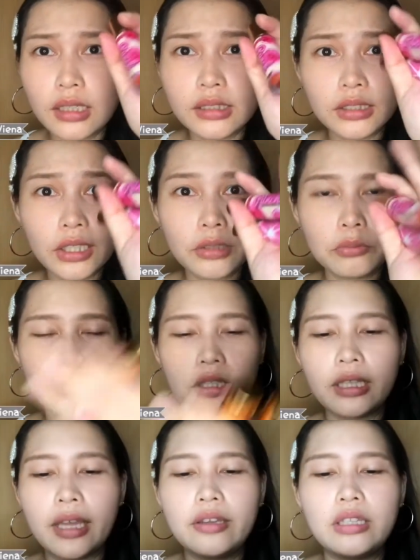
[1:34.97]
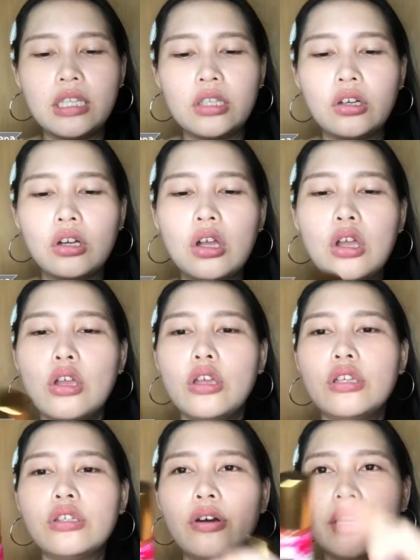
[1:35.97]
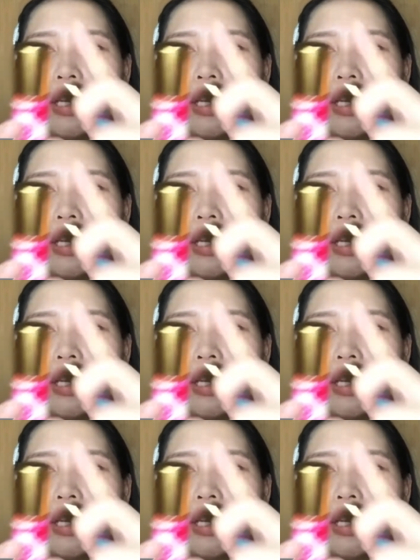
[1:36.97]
Start muna tayo dito. So